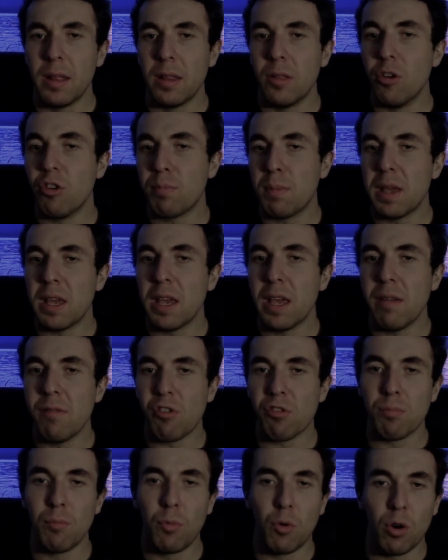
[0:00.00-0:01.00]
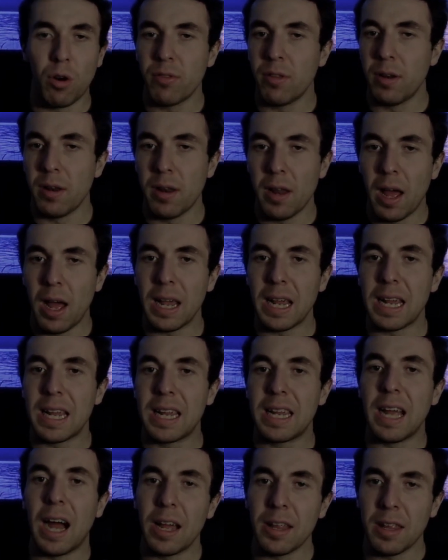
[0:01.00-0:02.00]
those behaviors more often than not
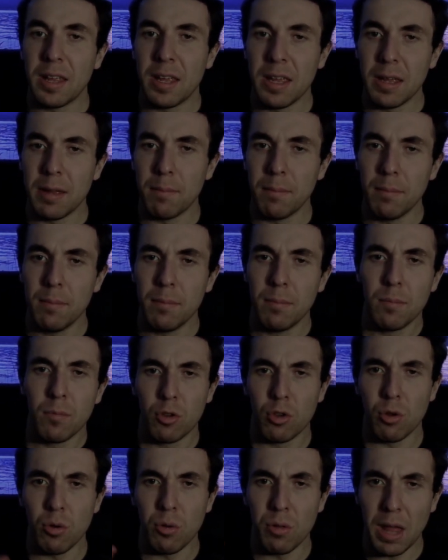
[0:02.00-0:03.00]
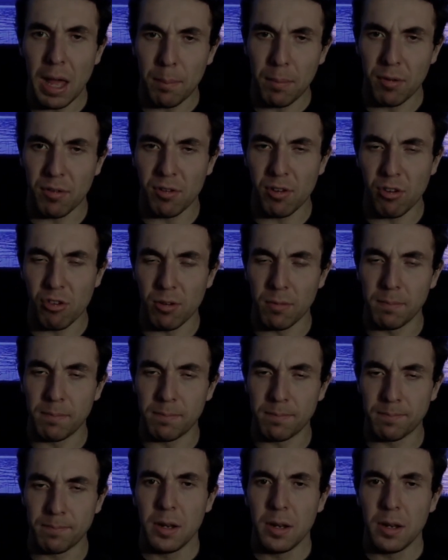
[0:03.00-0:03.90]
got him to that position.